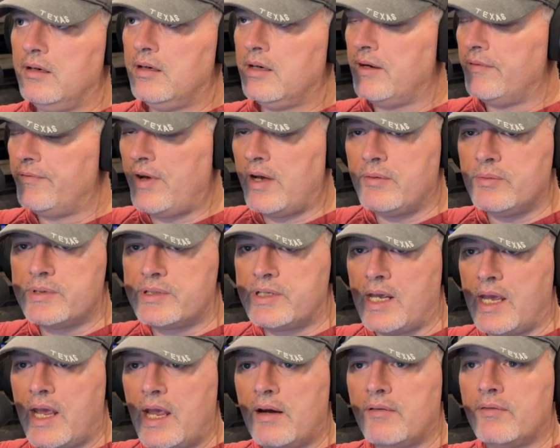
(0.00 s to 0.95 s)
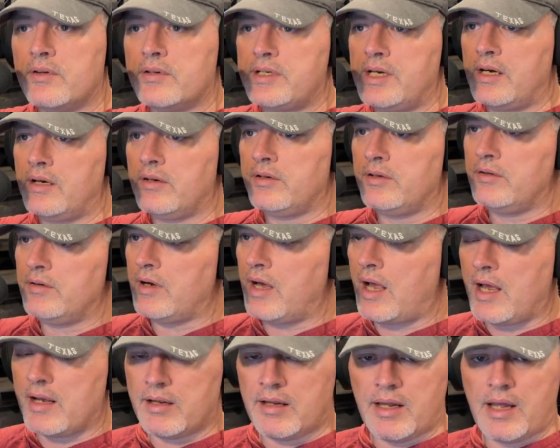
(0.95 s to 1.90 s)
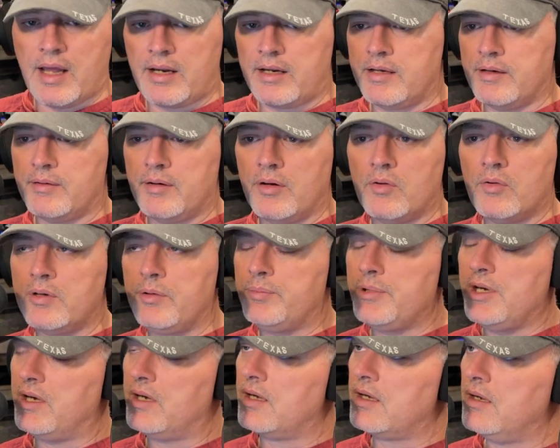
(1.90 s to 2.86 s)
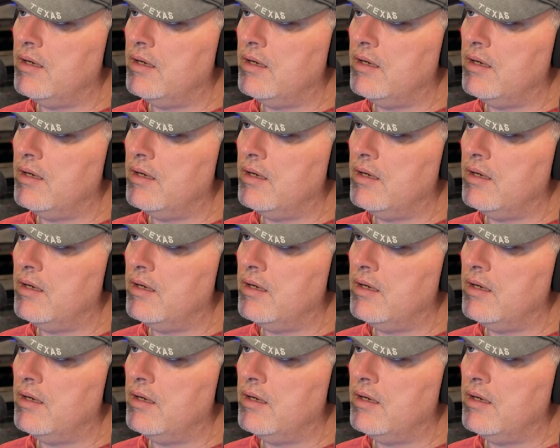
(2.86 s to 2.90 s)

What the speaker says: If I was to ever tell you I could only pick